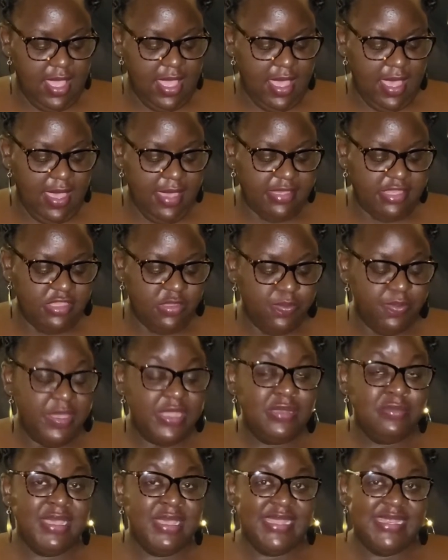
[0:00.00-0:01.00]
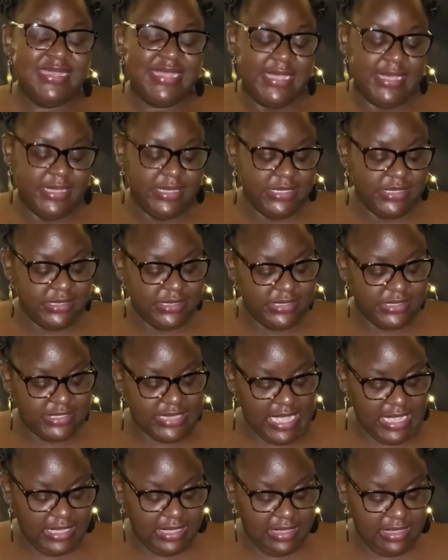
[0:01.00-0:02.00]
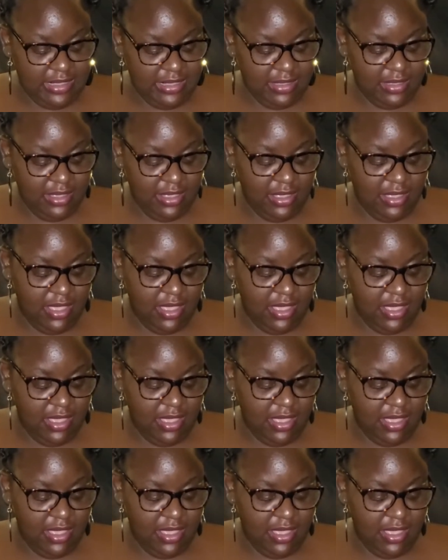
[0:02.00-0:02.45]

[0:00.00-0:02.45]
I spend my days tucking